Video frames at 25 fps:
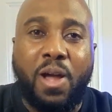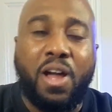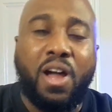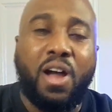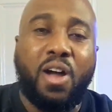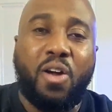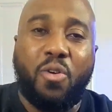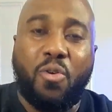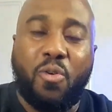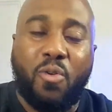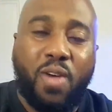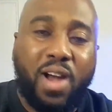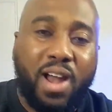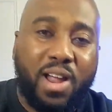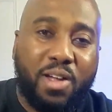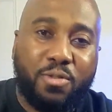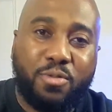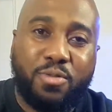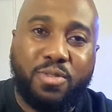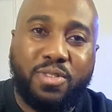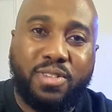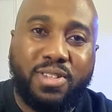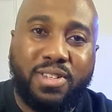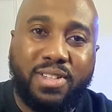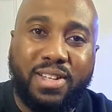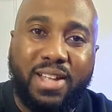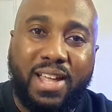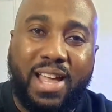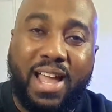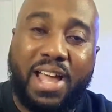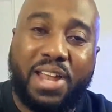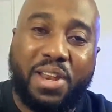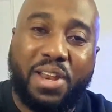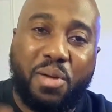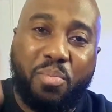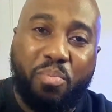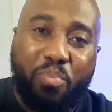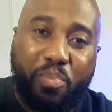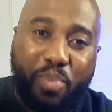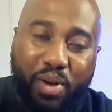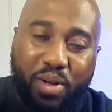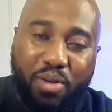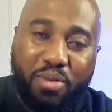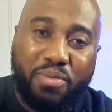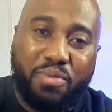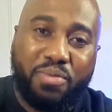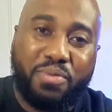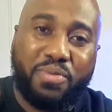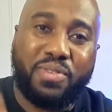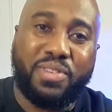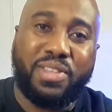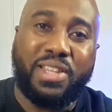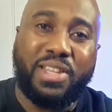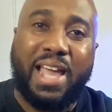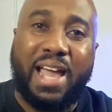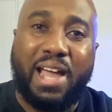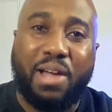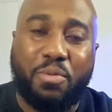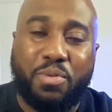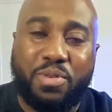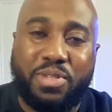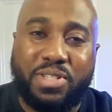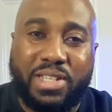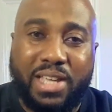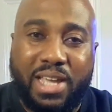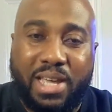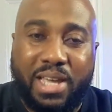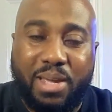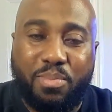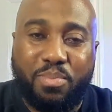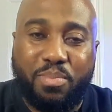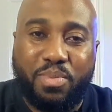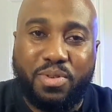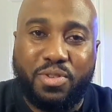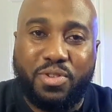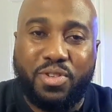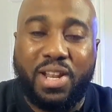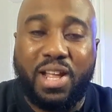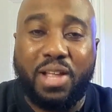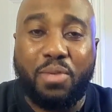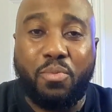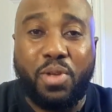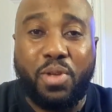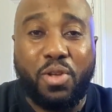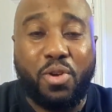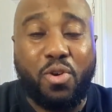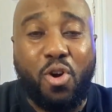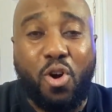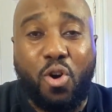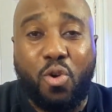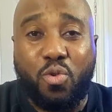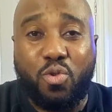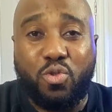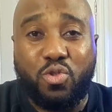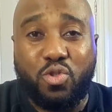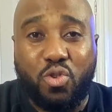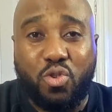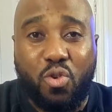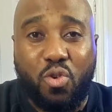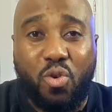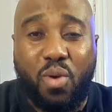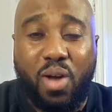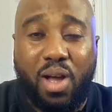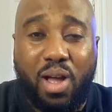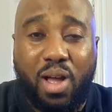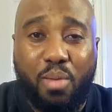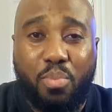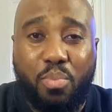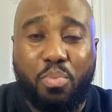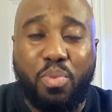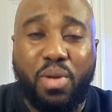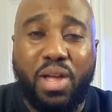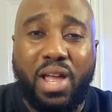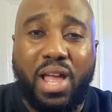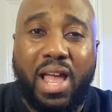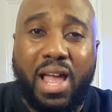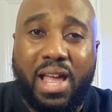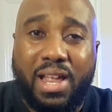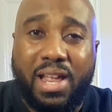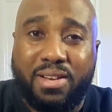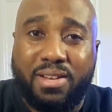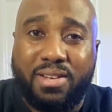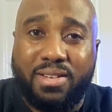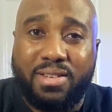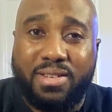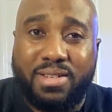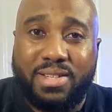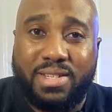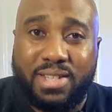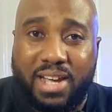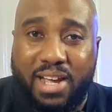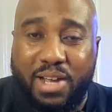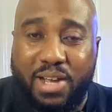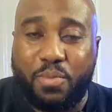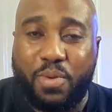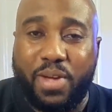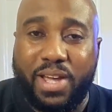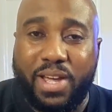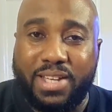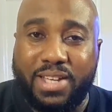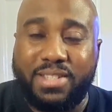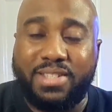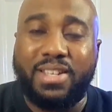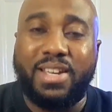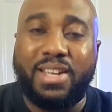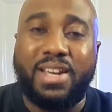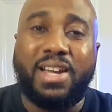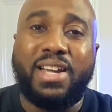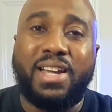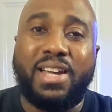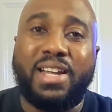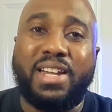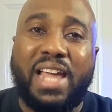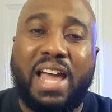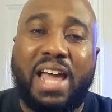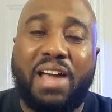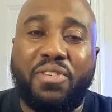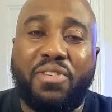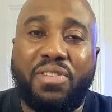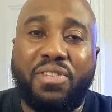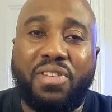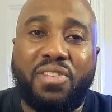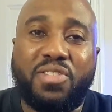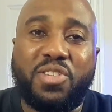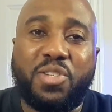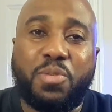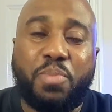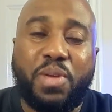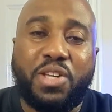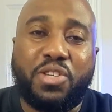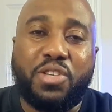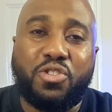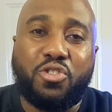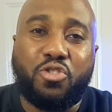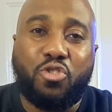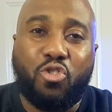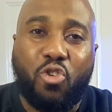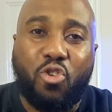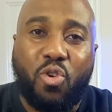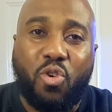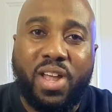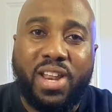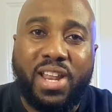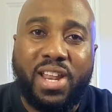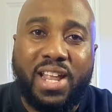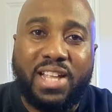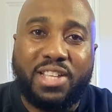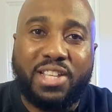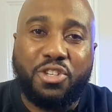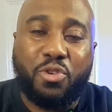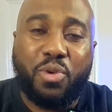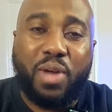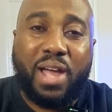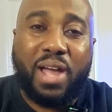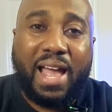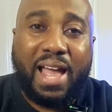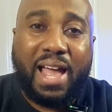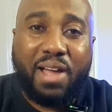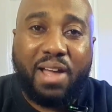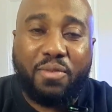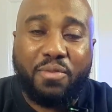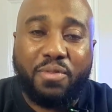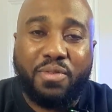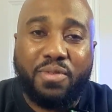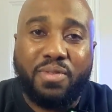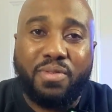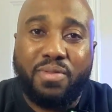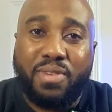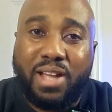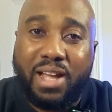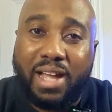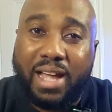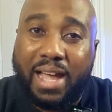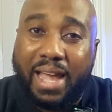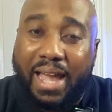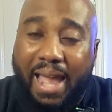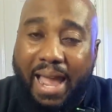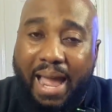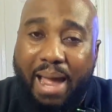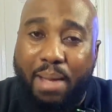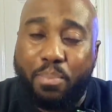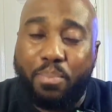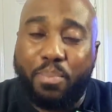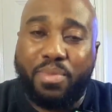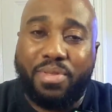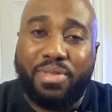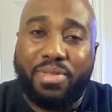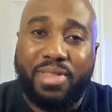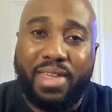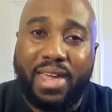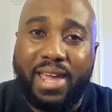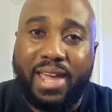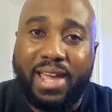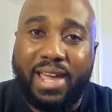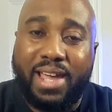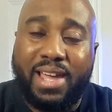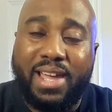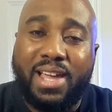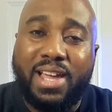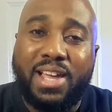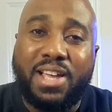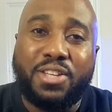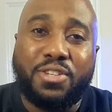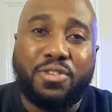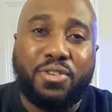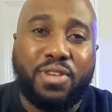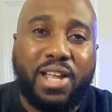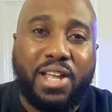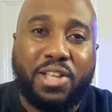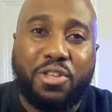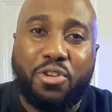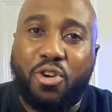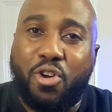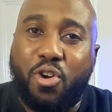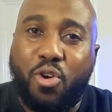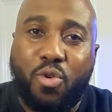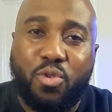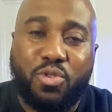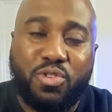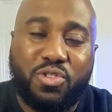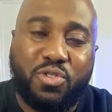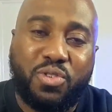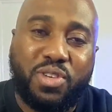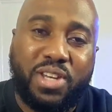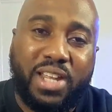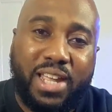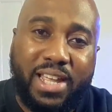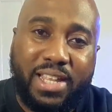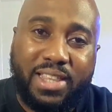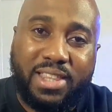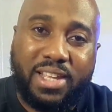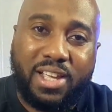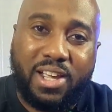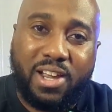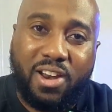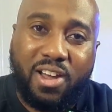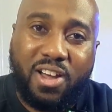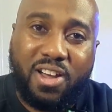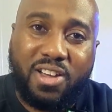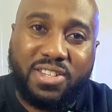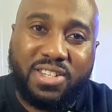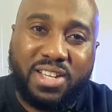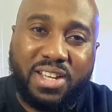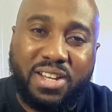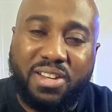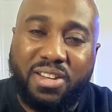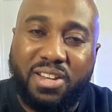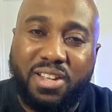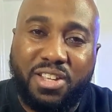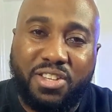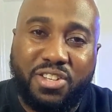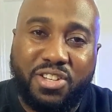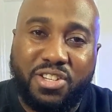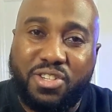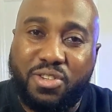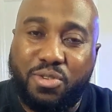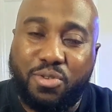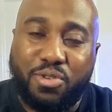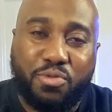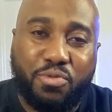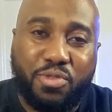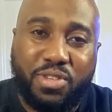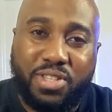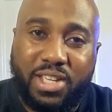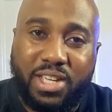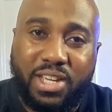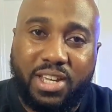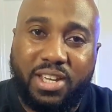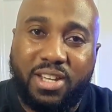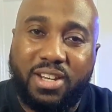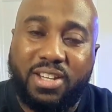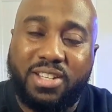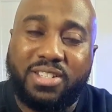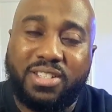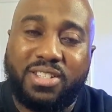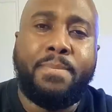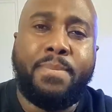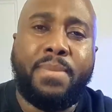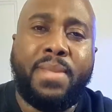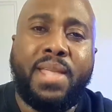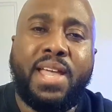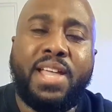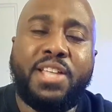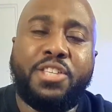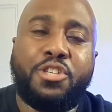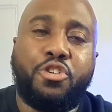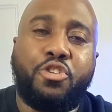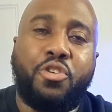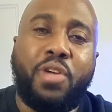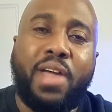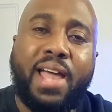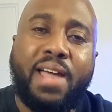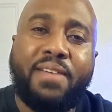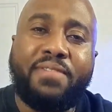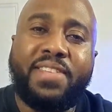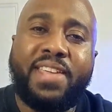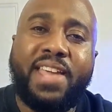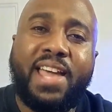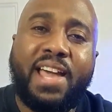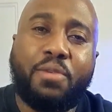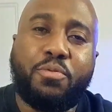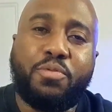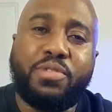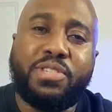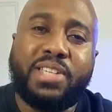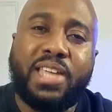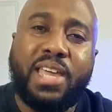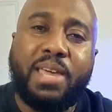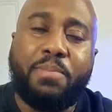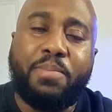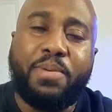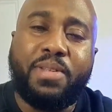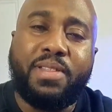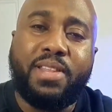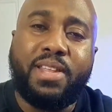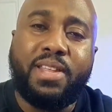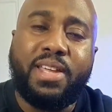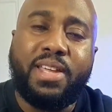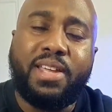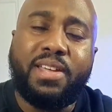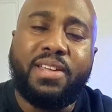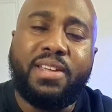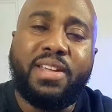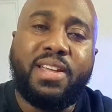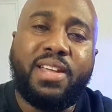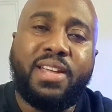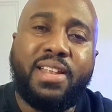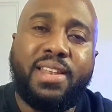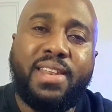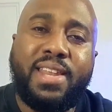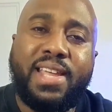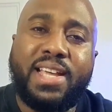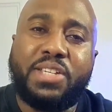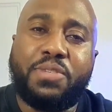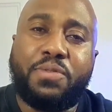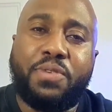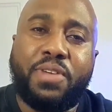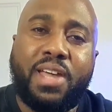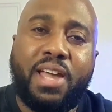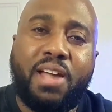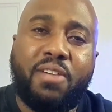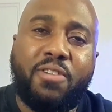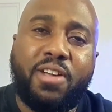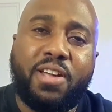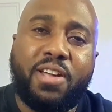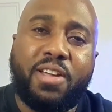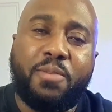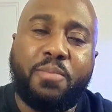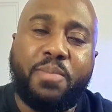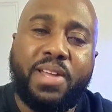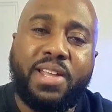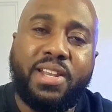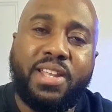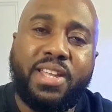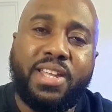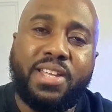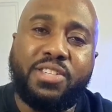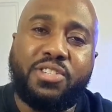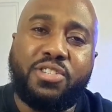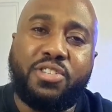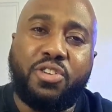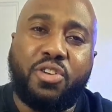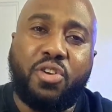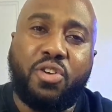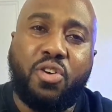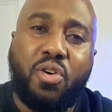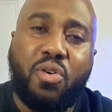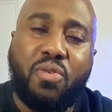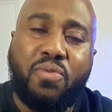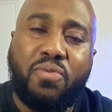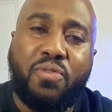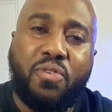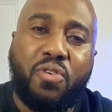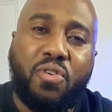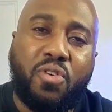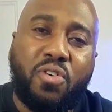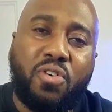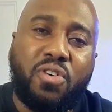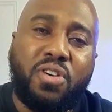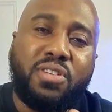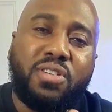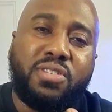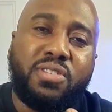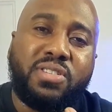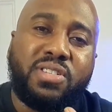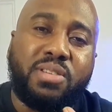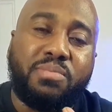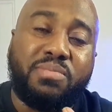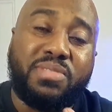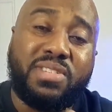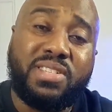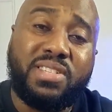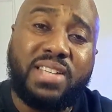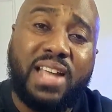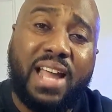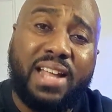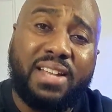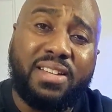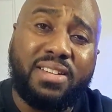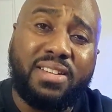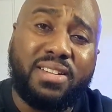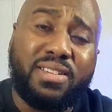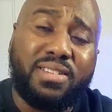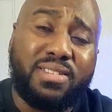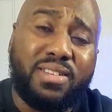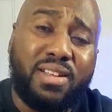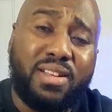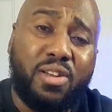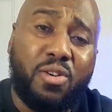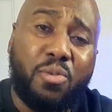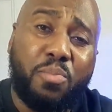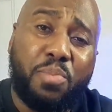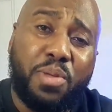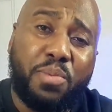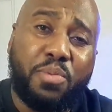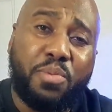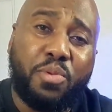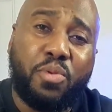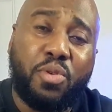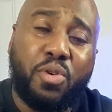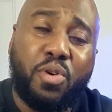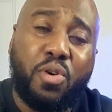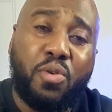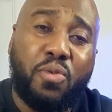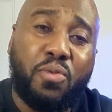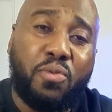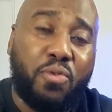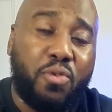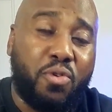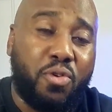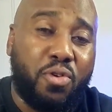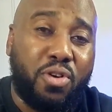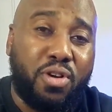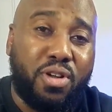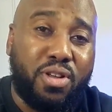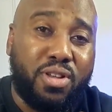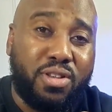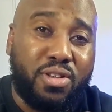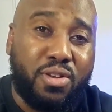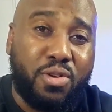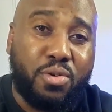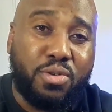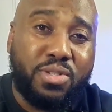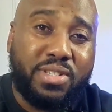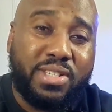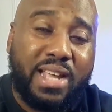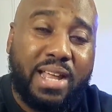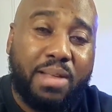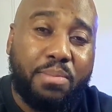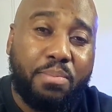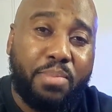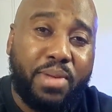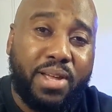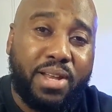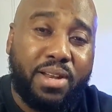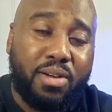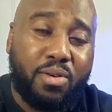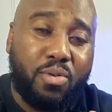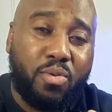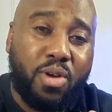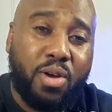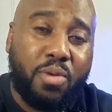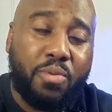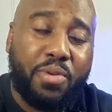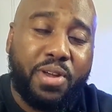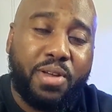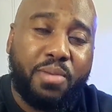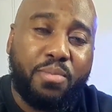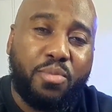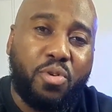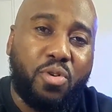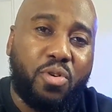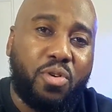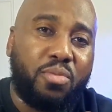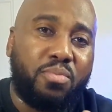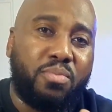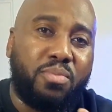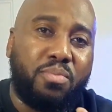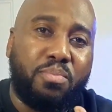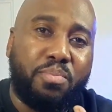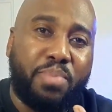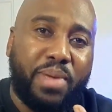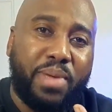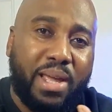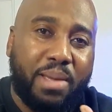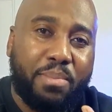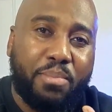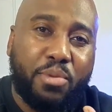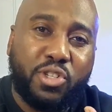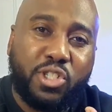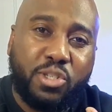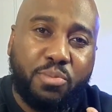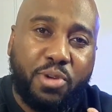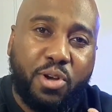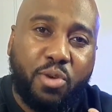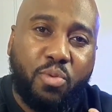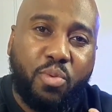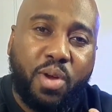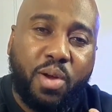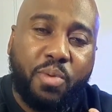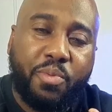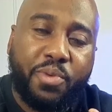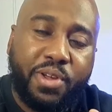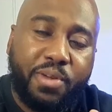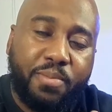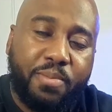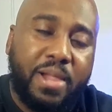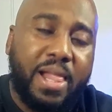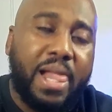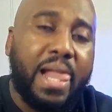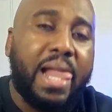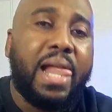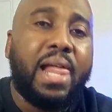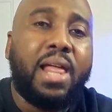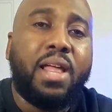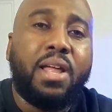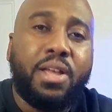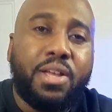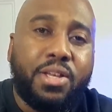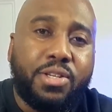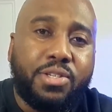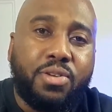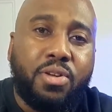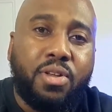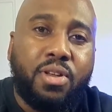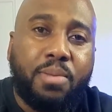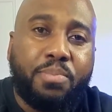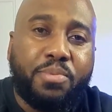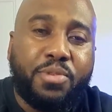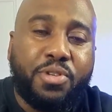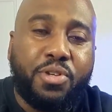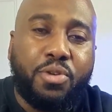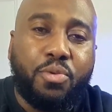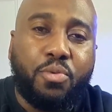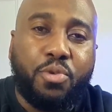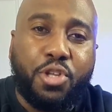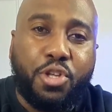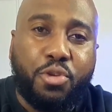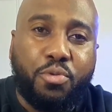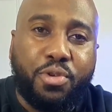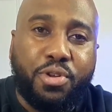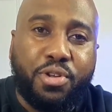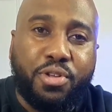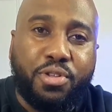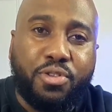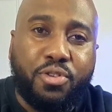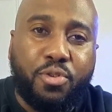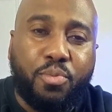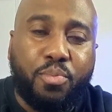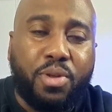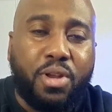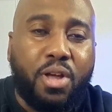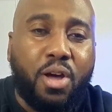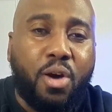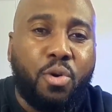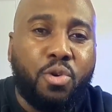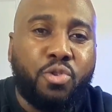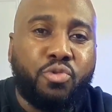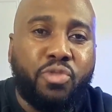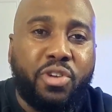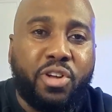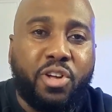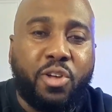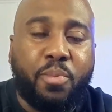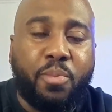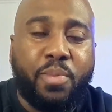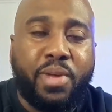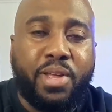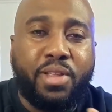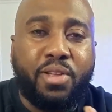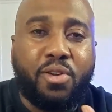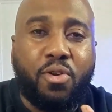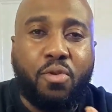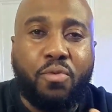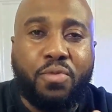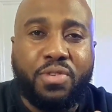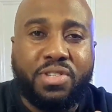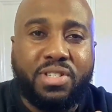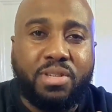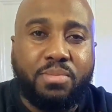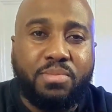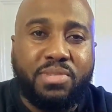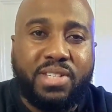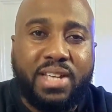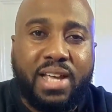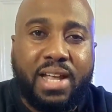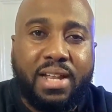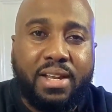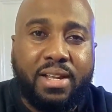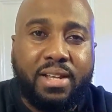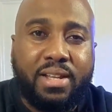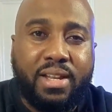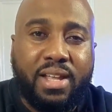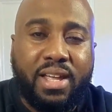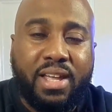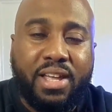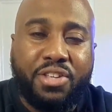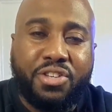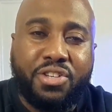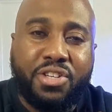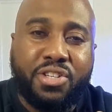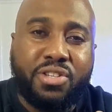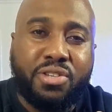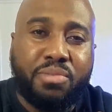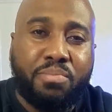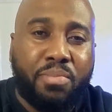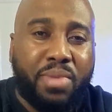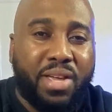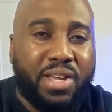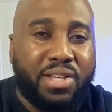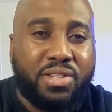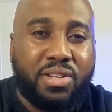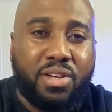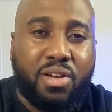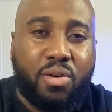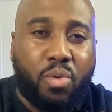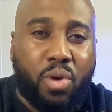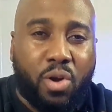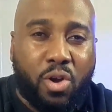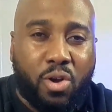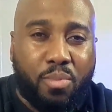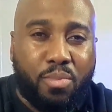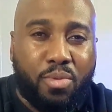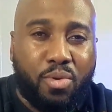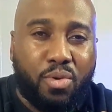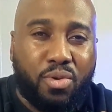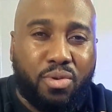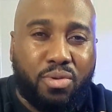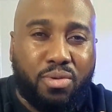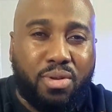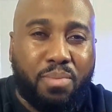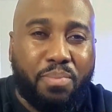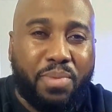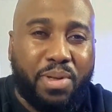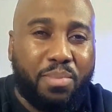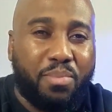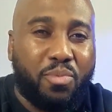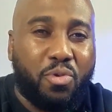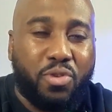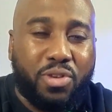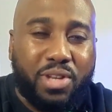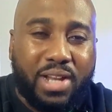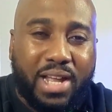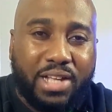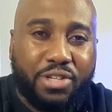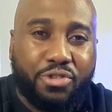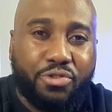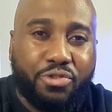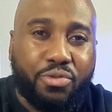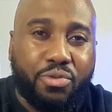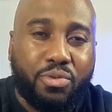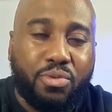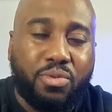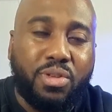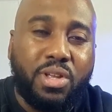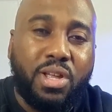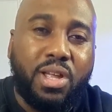around and above the aquascape so that when corals grow up and sideways, you have enough space to grow and that you have a gap there so that your corals don't hit the glass and it just looks ridiculous. So you have the aquascape in there. Next thing I recommend is to go for some sand. A lot of people will go for a no sand bed aquarium or bare bottom aquarium. It's all up to you what you want to do, but I always recommend go for some sand in there. It just makes the aquarium look a bit more natural.